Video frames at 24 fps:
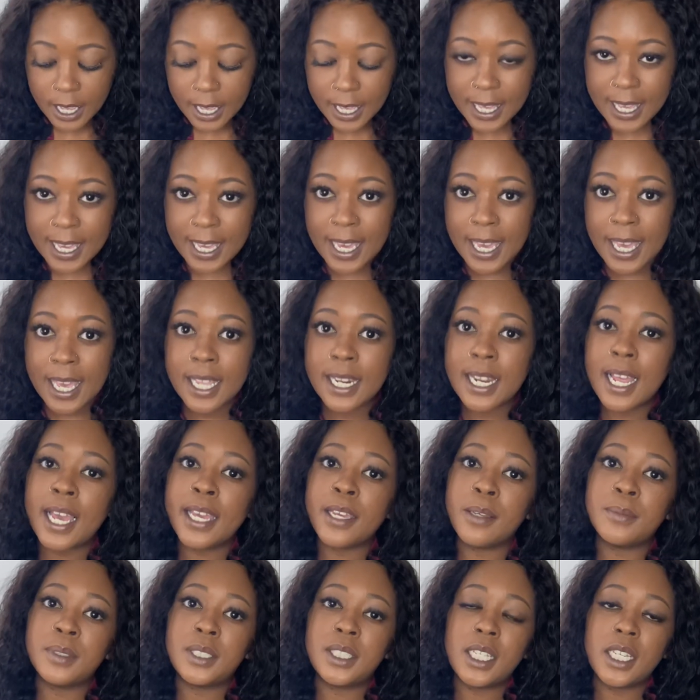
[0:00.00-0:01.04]
And I
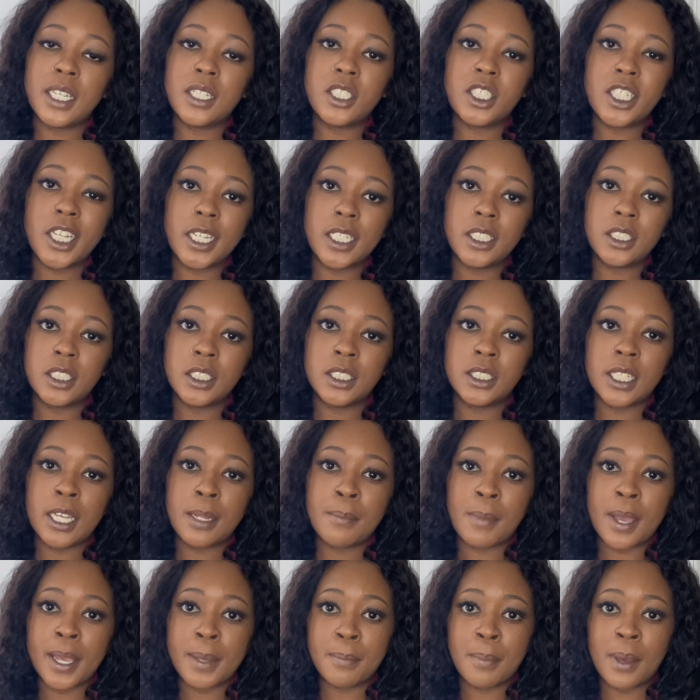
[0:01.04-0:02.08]
am seeing changes in
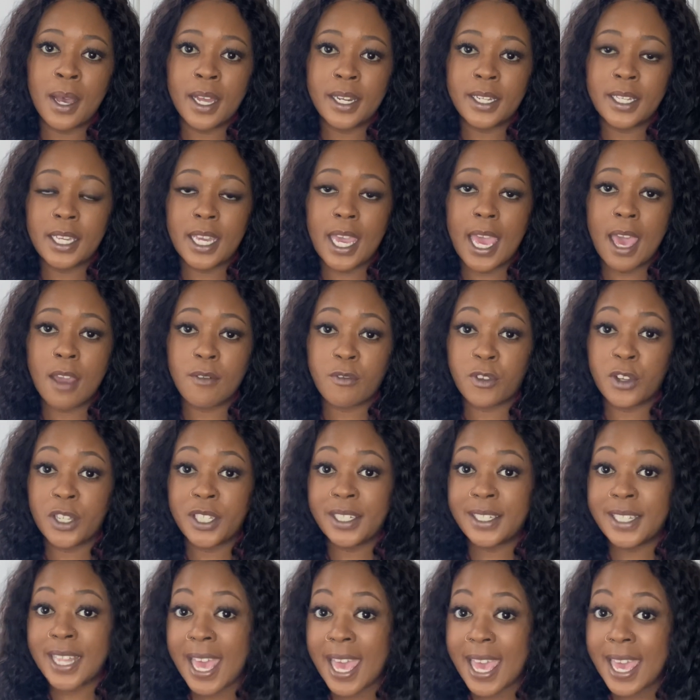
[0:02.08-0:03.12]
my body every
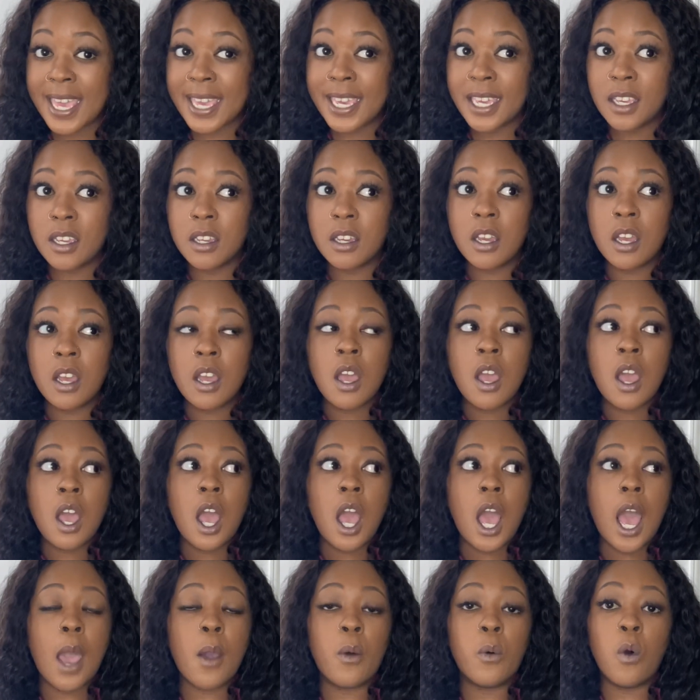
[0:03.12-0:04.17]
day.
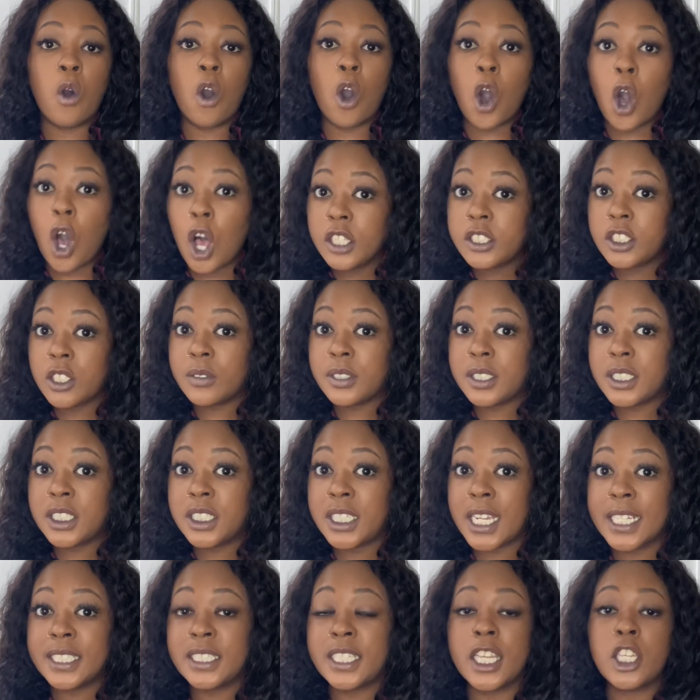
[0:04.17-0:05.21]
I will also
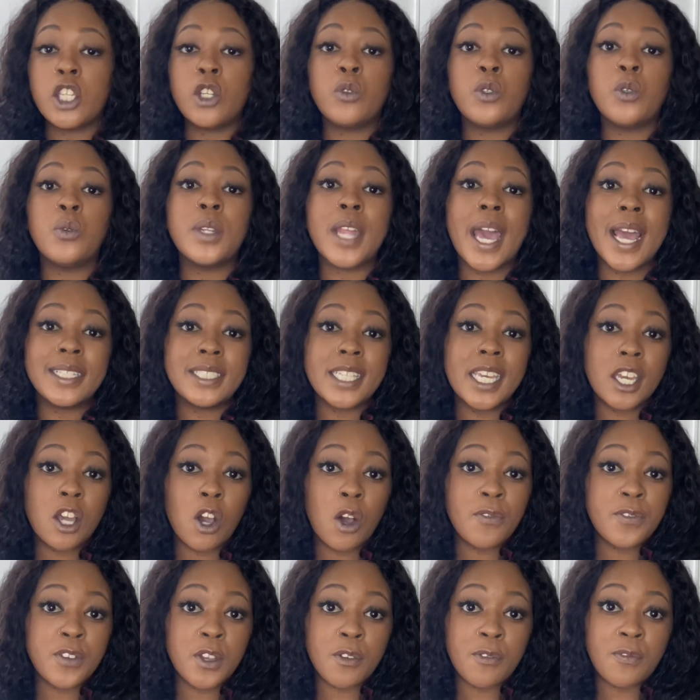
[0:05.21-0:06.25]
suggest that you do not take
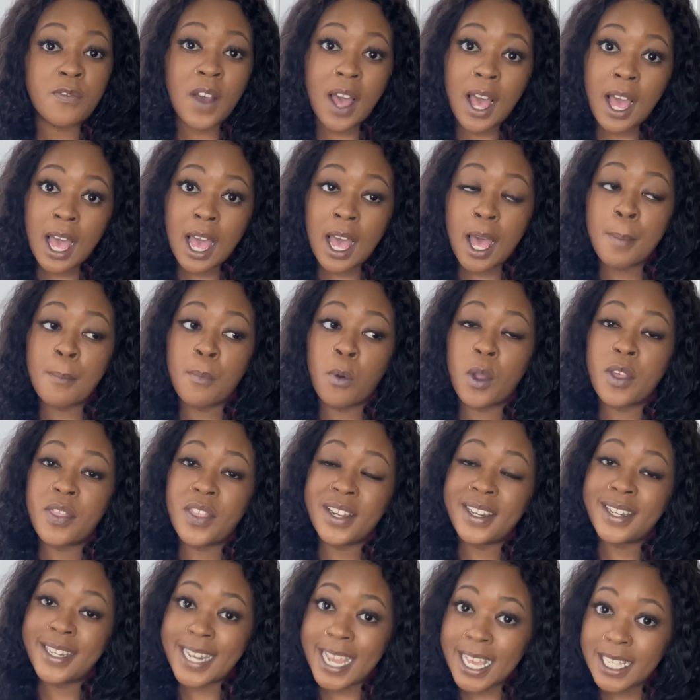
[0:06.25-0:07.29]
off your faja more
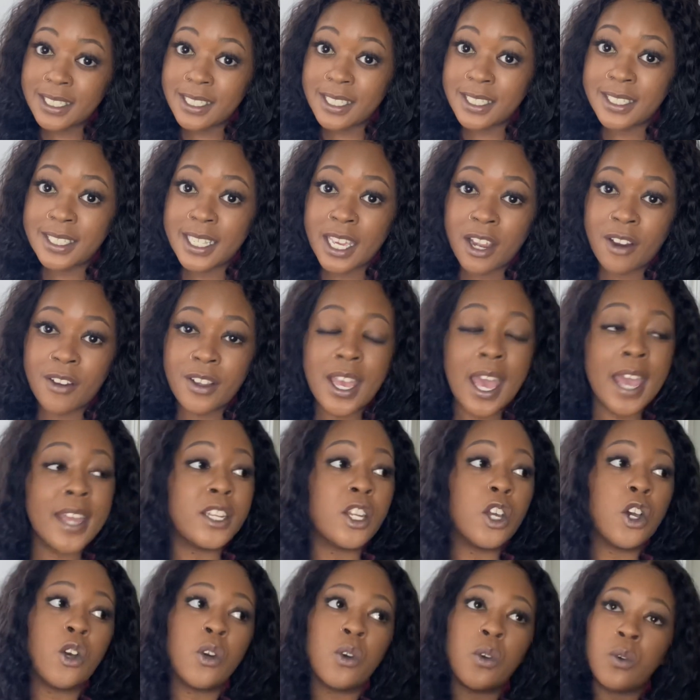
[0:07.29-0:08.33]
than necessary. I
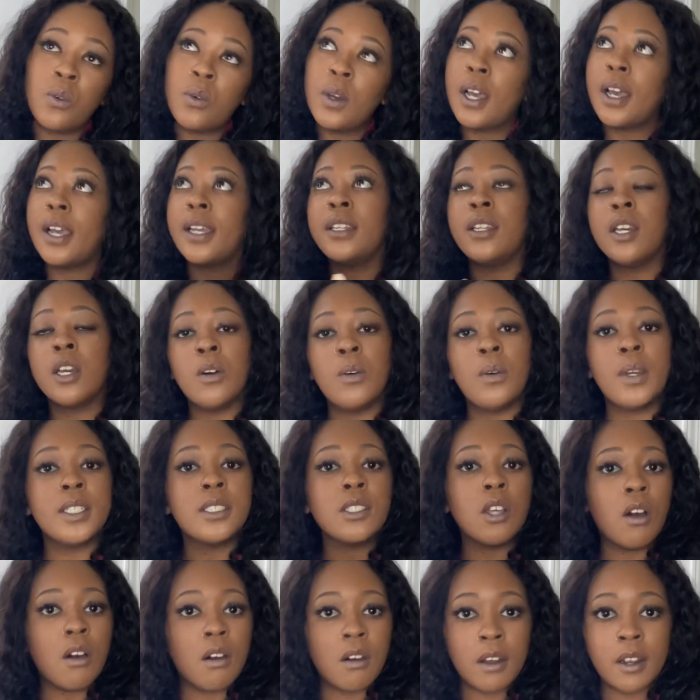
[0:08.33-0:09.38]
know it's
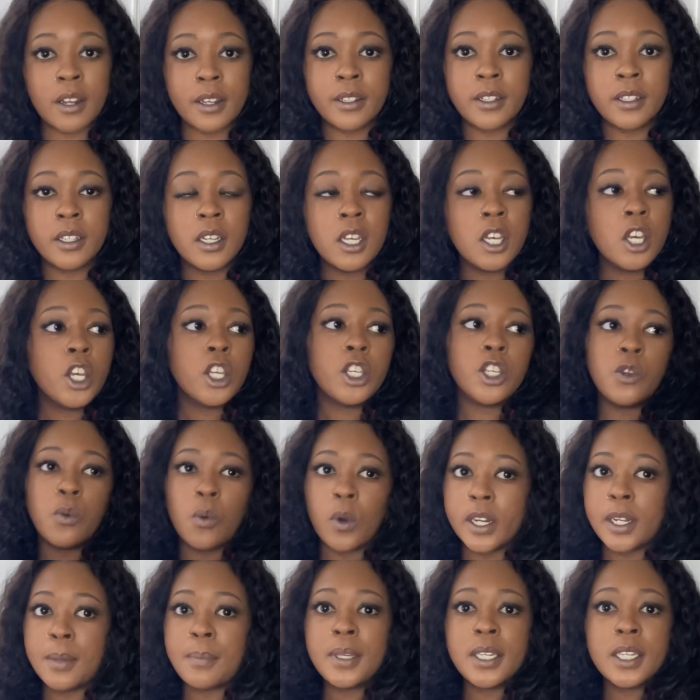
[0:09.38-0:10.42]
hard. You
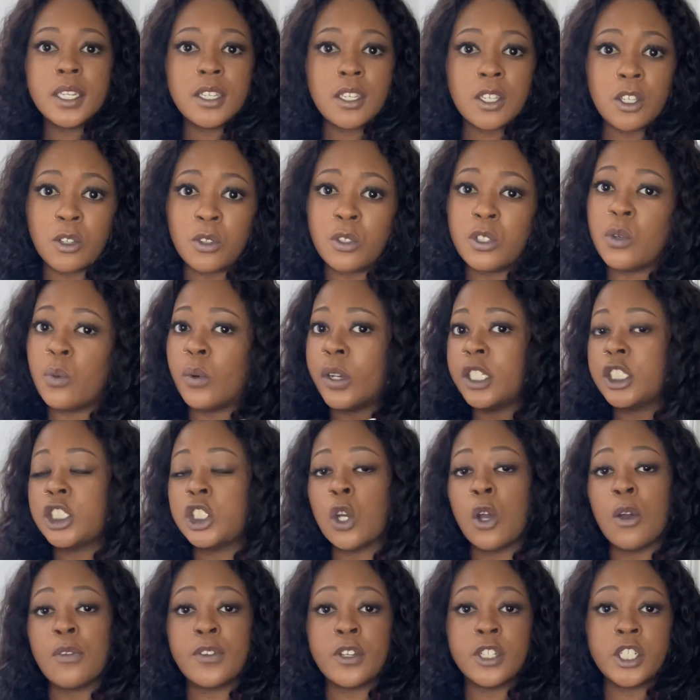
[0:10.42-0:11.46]
want to be cute, you want to
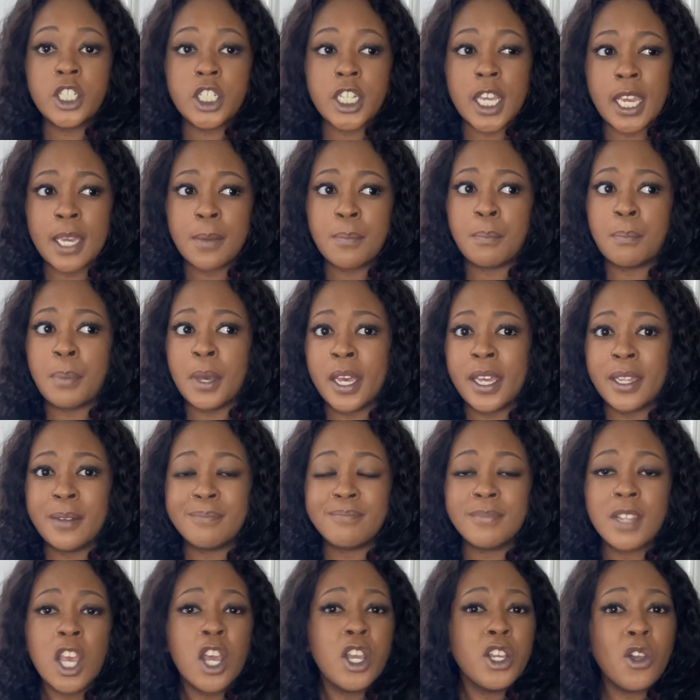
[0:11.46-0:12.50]
show off your shape, but
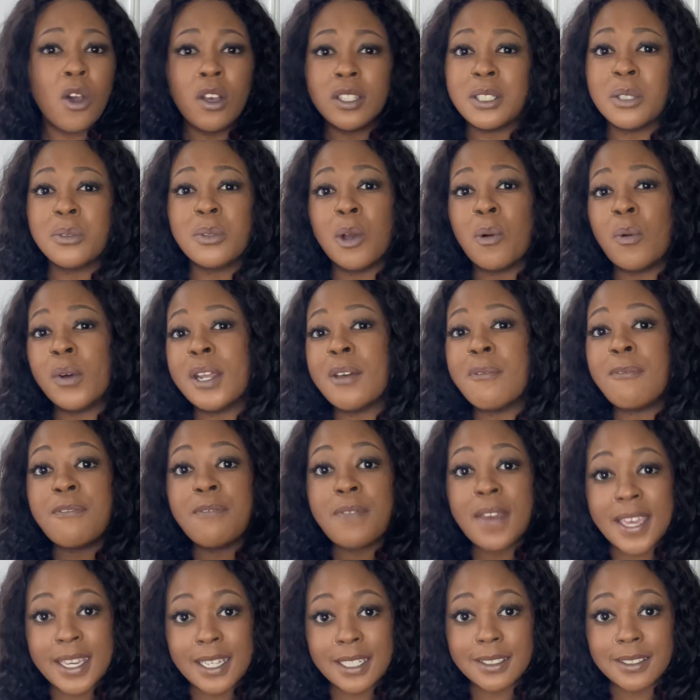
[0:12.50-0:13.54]
you also don't want to
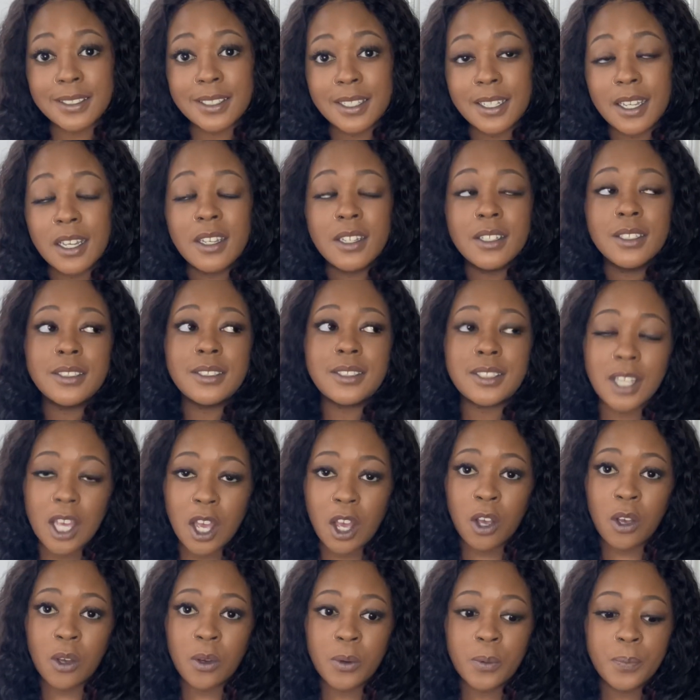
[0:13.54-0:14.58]
faint.
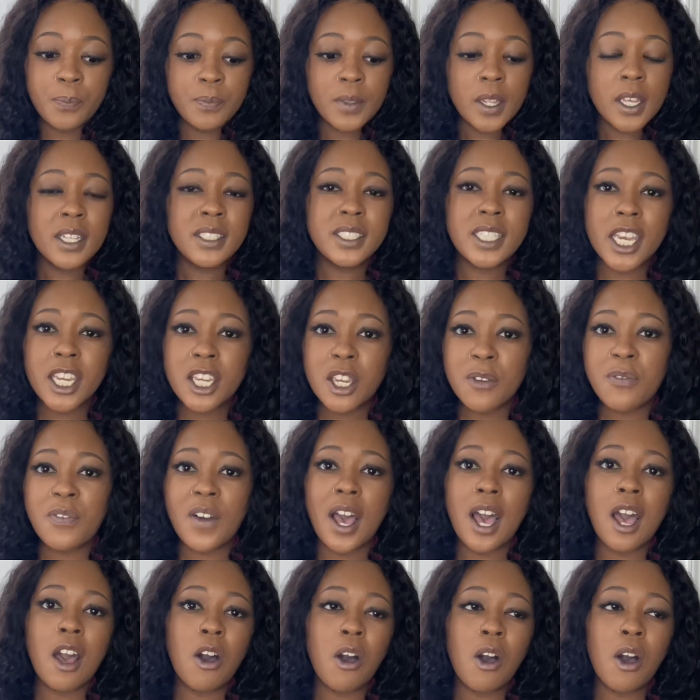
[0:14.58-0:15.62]
So take your
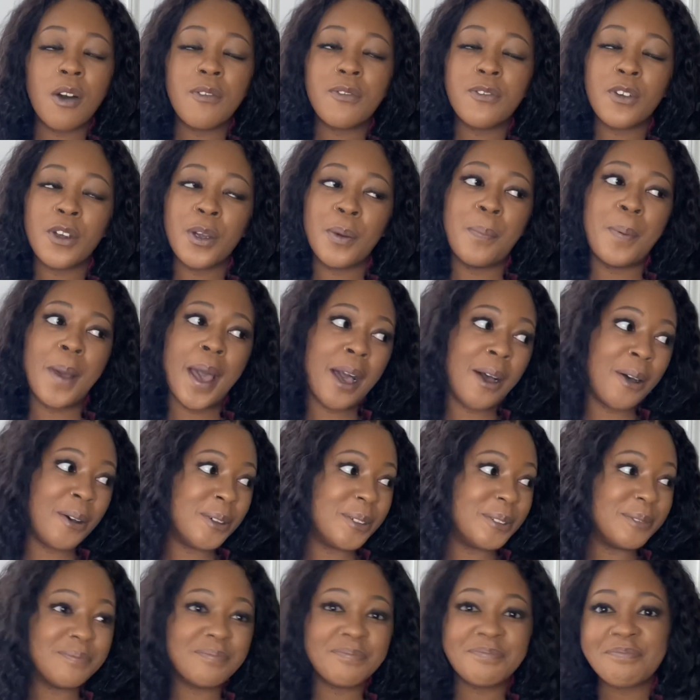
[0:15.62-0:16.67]
faja off for
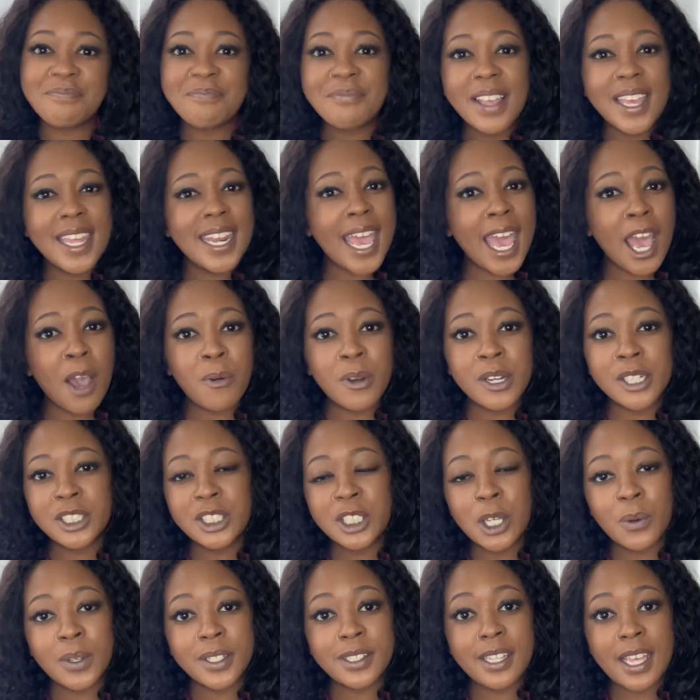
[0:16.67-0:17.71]
about an hour or
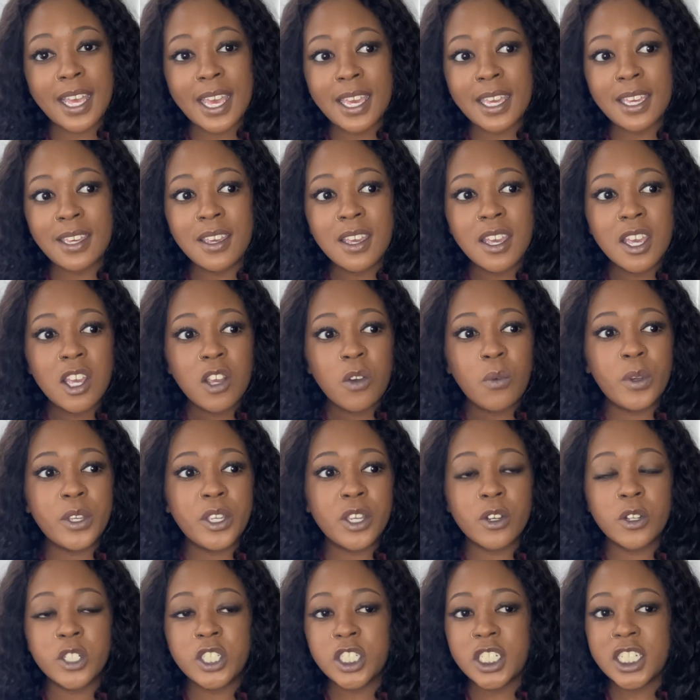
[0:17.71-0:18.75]
so a day when
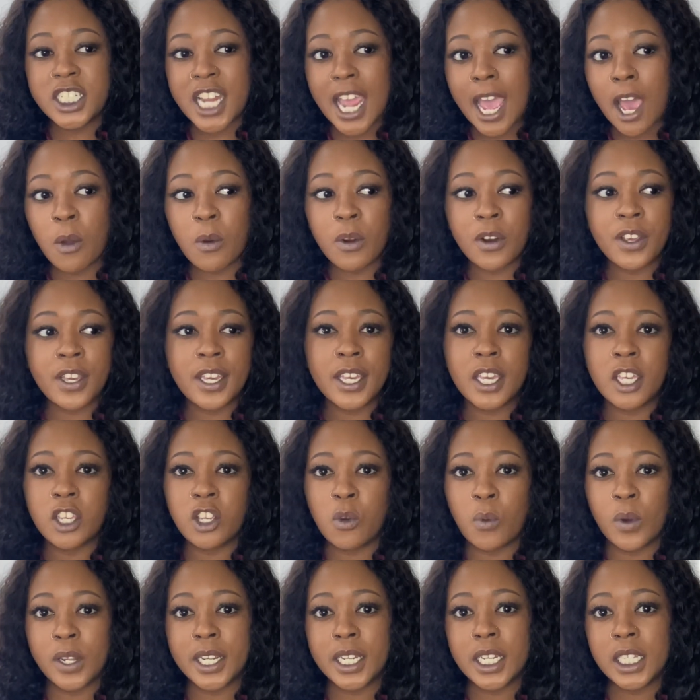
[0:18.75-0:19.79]
you're showering and you
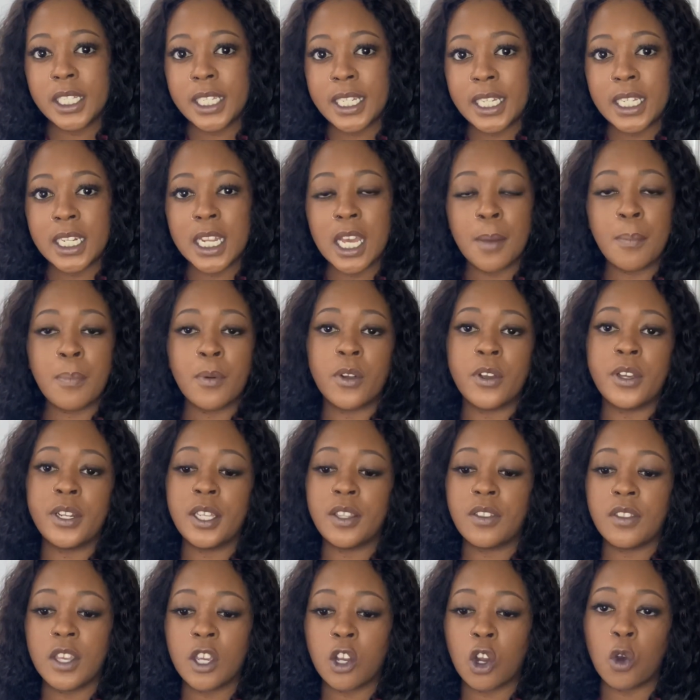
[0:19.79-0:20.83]
want to clean up or
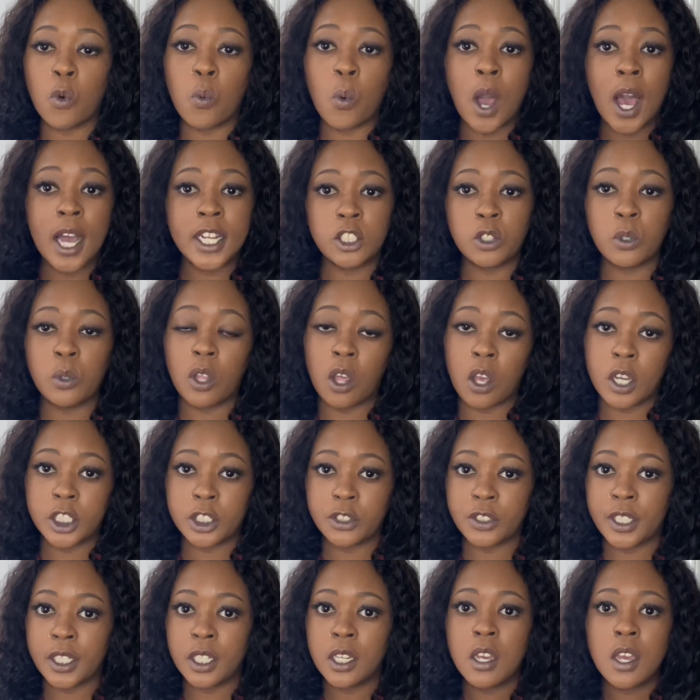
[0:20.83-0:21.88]
anything or wipe do
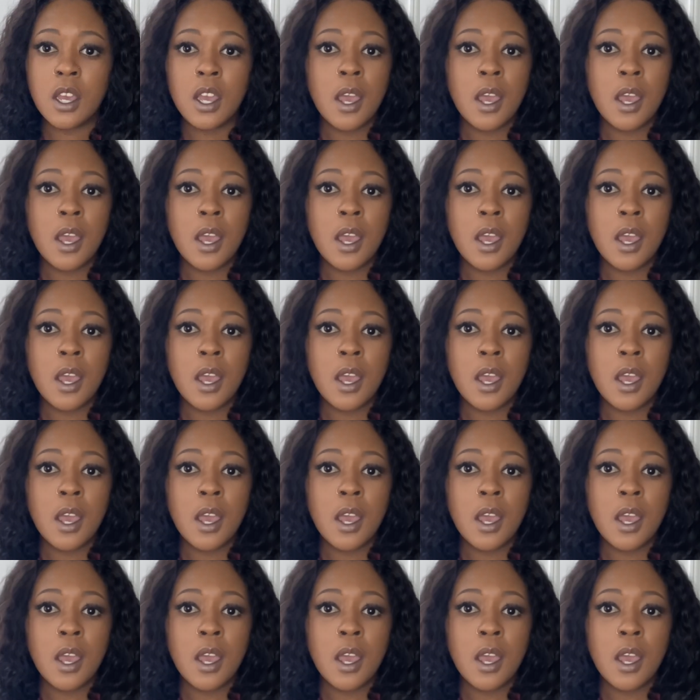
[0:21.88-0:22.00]
laundry.